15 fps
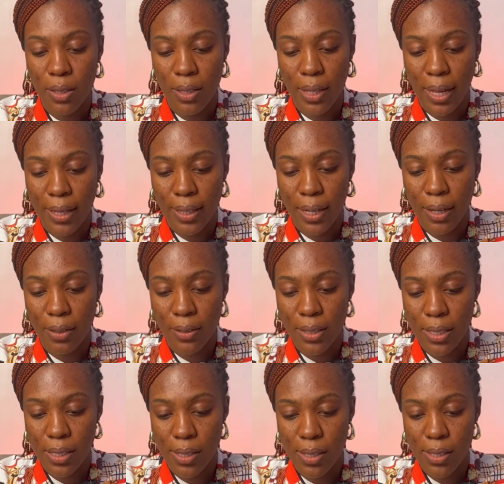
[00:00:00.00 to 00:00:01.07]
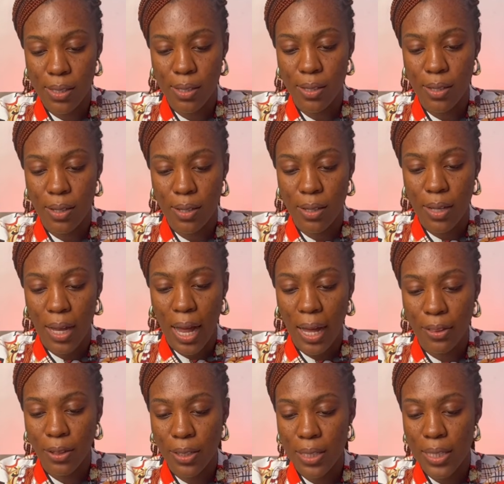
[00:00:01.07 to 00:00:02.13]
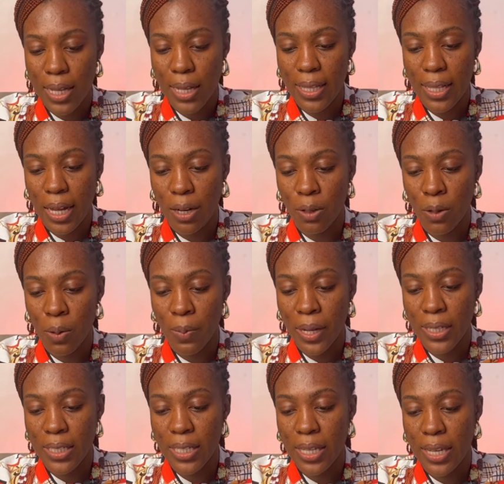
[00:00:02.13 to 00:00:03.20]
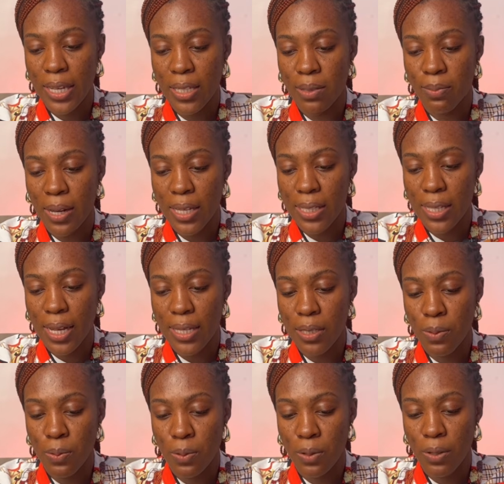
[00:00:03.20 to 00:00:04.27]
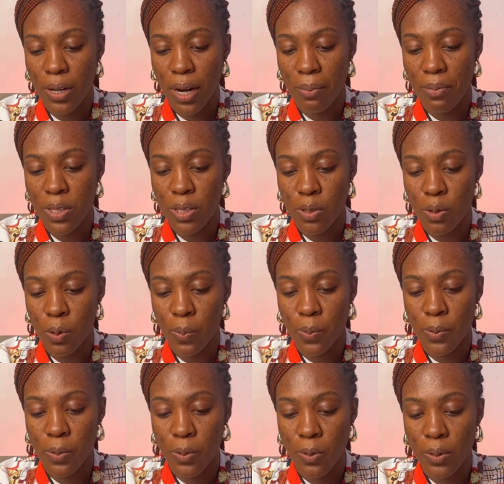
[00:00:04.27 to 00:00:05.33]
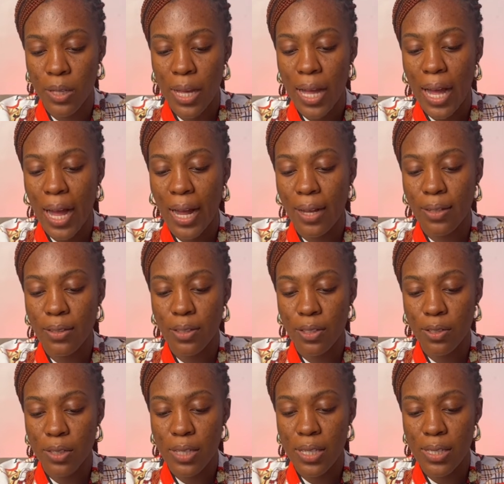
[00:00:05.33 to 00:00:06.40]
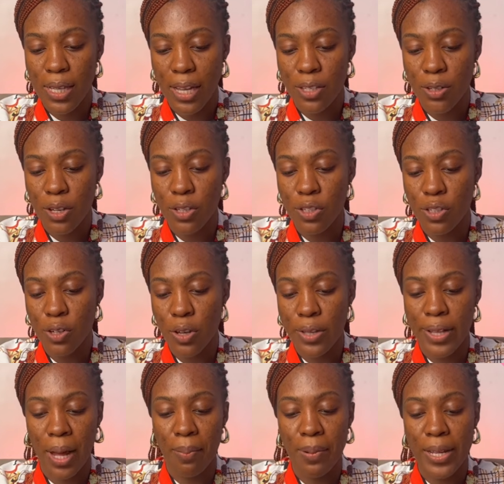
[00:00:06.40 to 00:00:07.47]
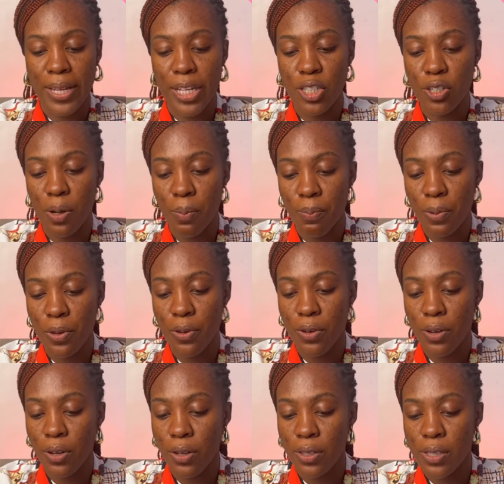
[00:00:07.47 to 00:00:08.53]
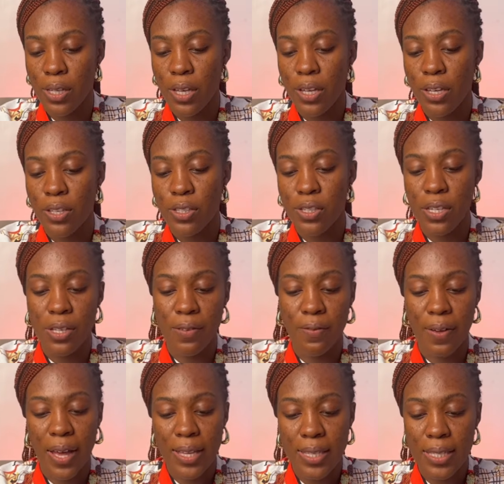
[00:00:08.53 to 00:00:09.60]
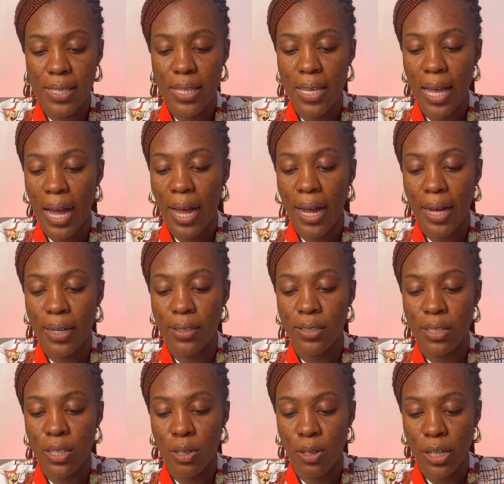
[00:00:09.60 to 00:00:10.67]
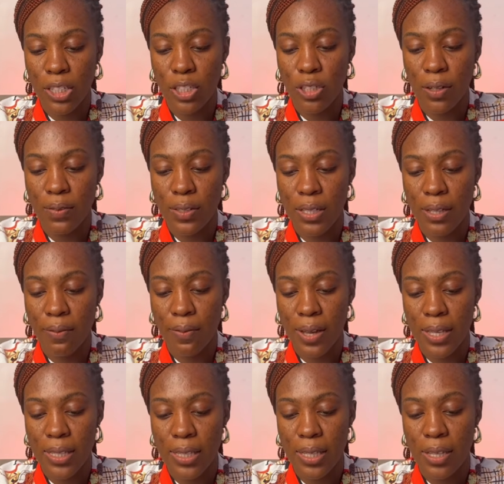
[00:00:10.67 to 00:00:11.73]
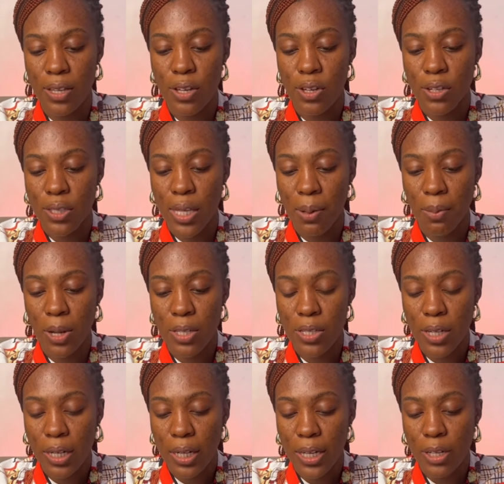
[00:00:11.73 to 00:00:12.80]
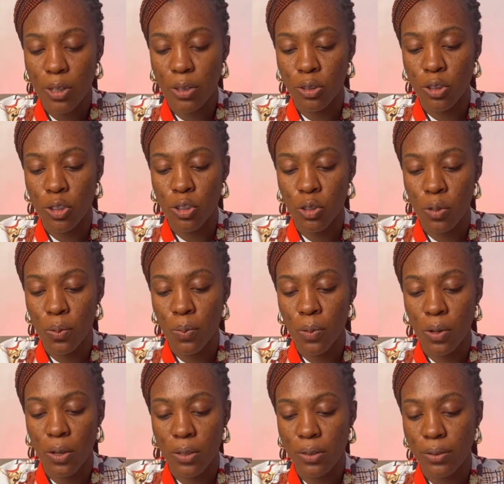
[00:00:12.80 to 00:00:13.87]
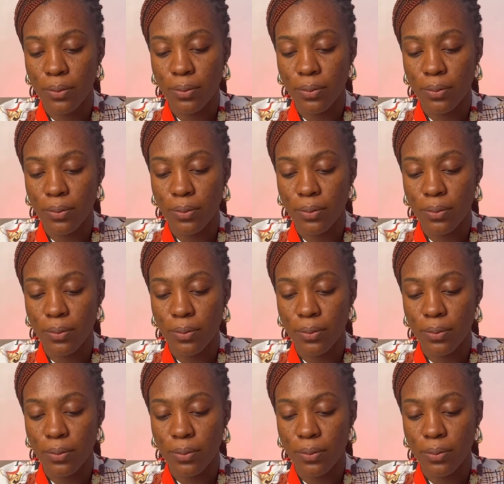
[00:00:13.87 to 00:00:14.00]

Like now, this adult learning and global change master's program is open, and the good thing is that it's going to show you the application period, the university, and the location of the university. So I'm going to click on show more.